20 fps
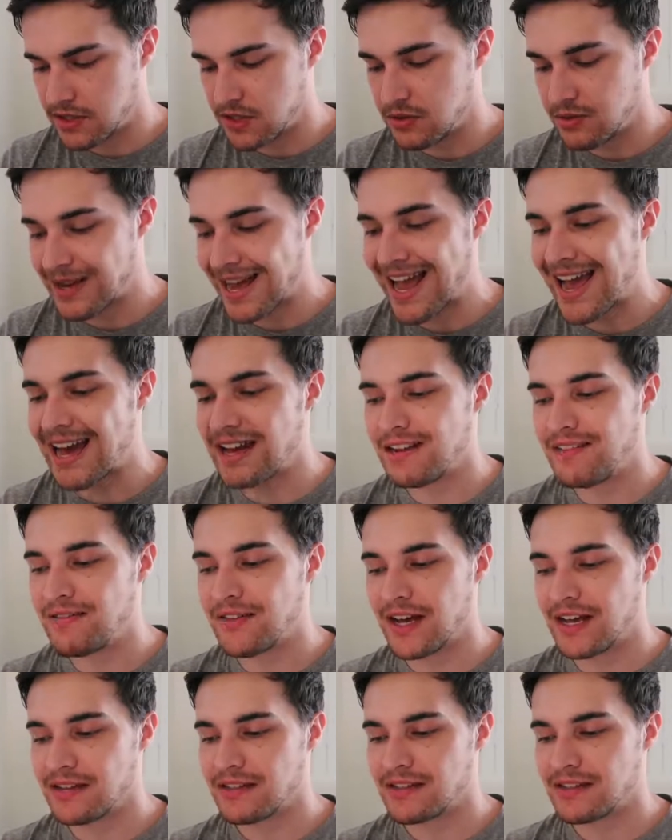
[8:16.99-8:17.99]
To add
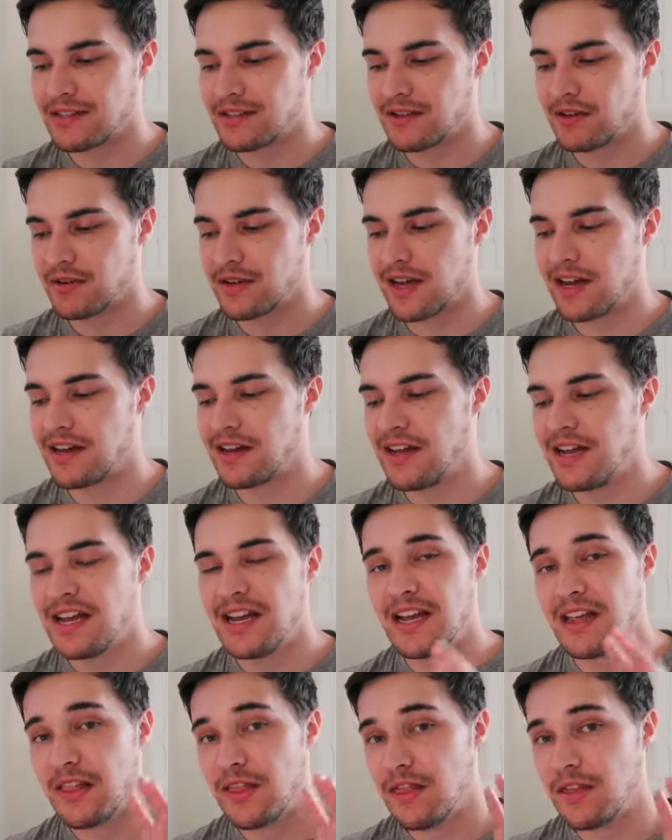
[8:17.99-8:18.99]
event. Okay,
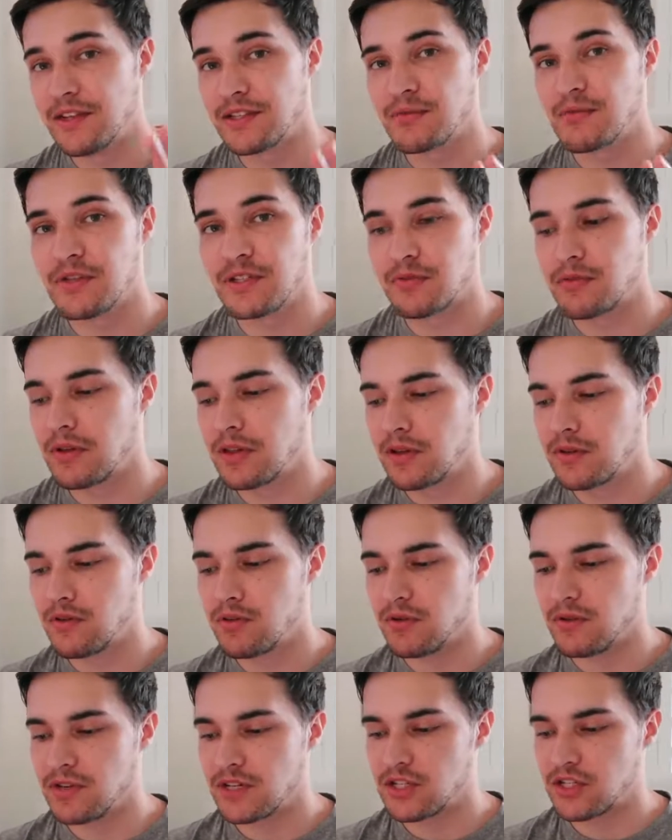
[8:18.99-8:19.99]
this one's really
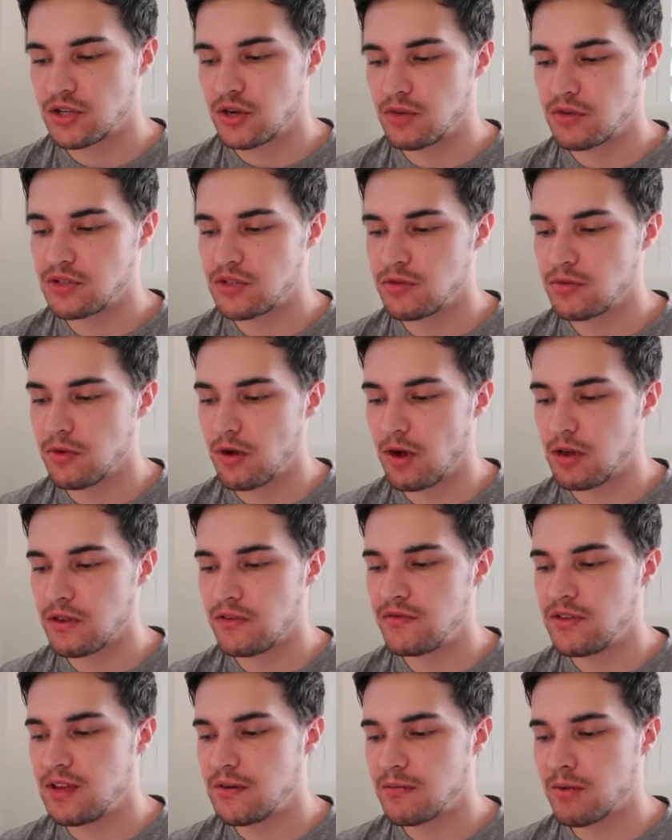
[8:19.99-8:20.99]
cool. It shows you all
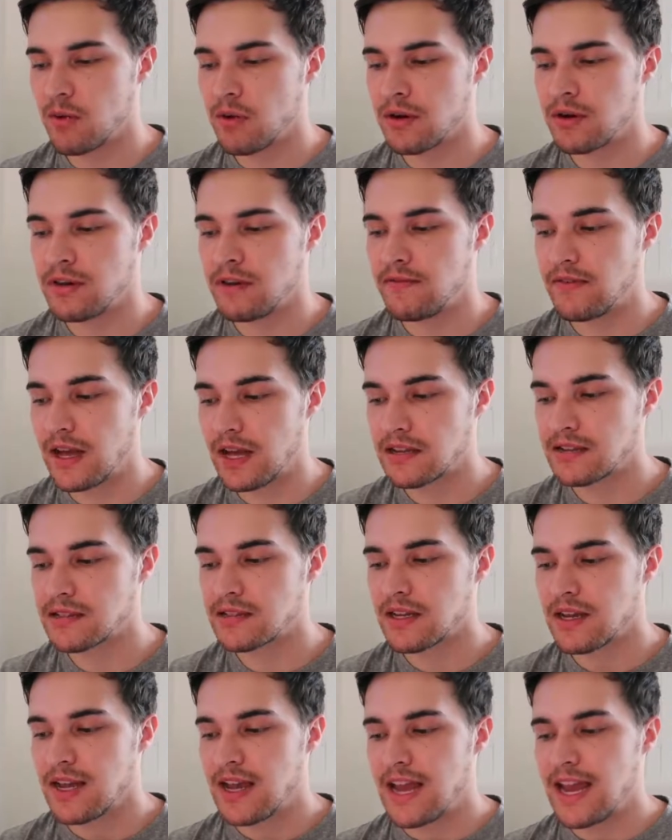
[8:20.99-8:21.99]
of the important
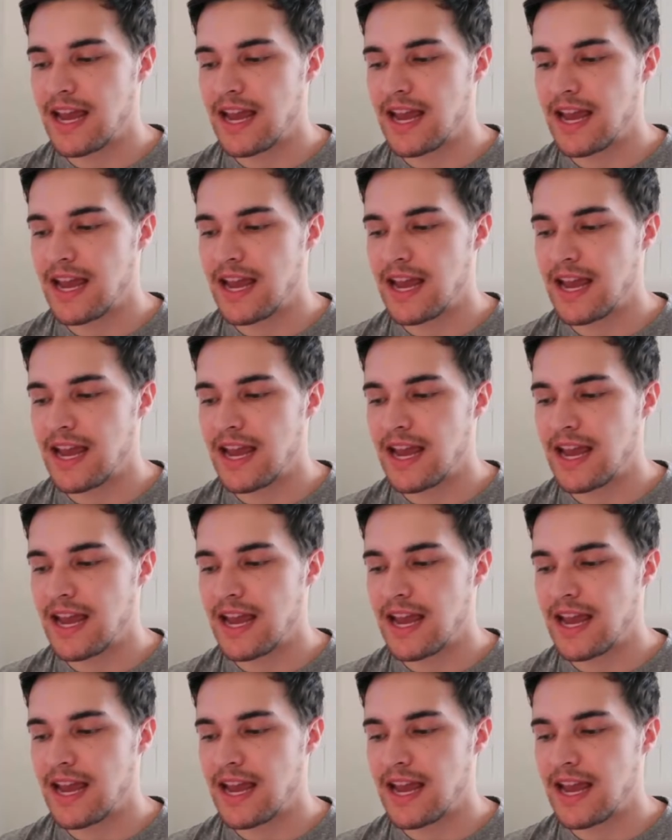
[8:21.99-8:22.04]
events.